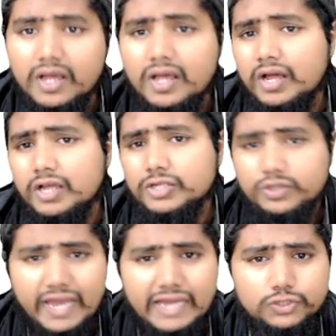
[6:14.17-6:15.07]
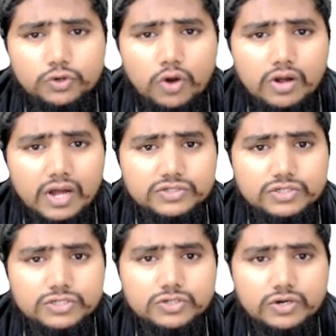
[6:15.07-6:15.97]
To catch wrong
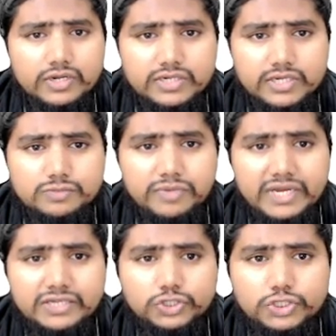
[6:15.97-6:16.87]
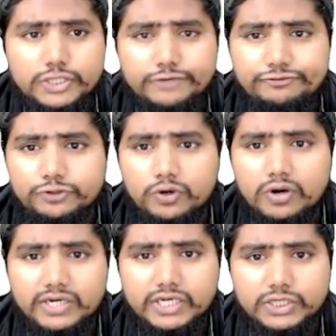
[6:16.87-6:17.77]
answers on a test, blink, shift your
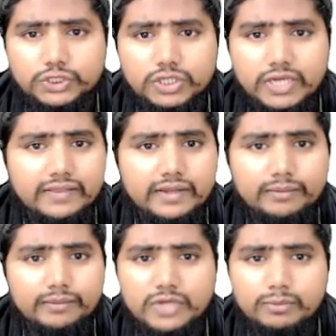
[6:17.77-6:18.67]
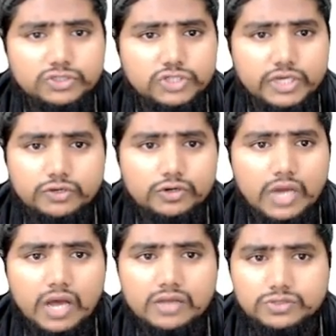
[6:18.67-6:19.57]
attention, and then double check your
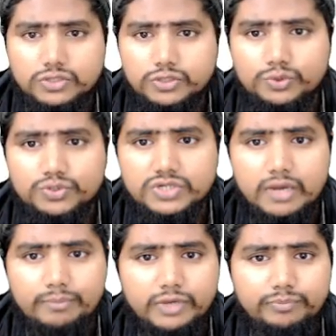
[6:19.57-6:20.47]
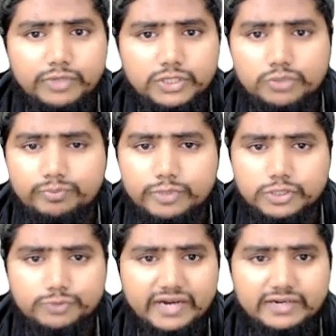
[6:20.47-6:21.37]
answer using a big picture
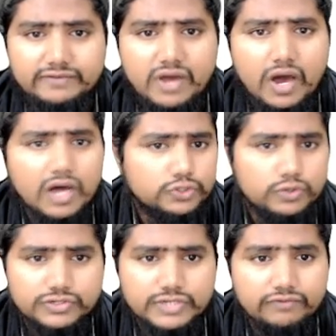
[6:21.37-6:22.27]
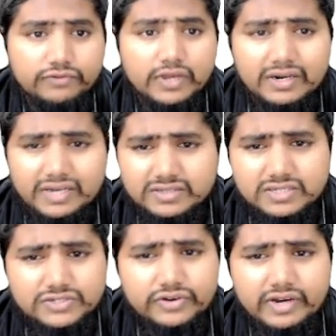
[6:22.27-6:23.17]
perspective. Ask yourself, does this
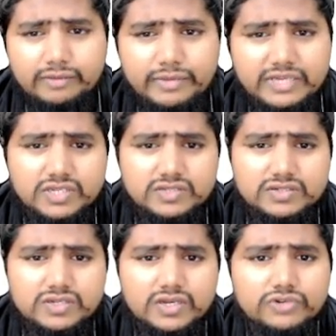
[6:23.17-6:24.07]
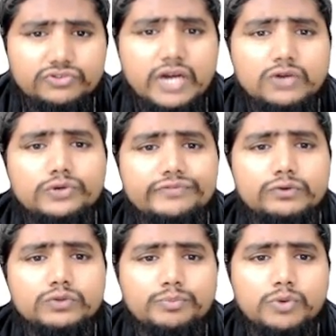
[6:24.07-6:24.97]
really make sense? Try to review
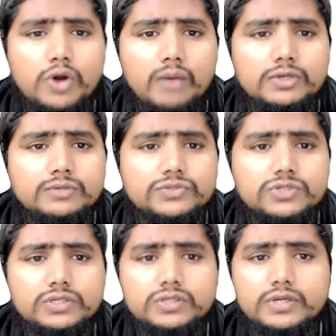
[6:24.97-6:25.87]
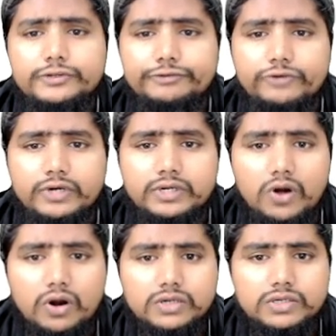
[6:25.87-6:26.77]
the problems in a different
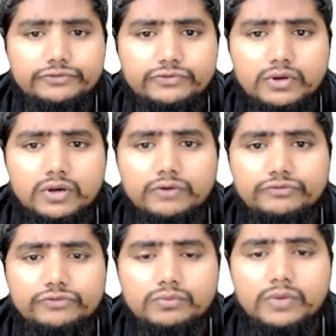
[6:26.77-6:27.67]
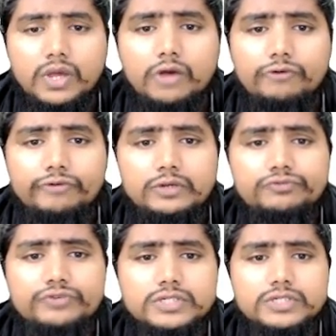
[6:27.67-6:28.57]
order from when you
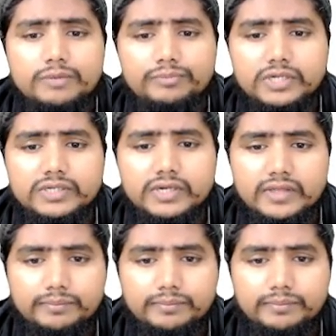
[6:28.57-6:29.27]
first completed them.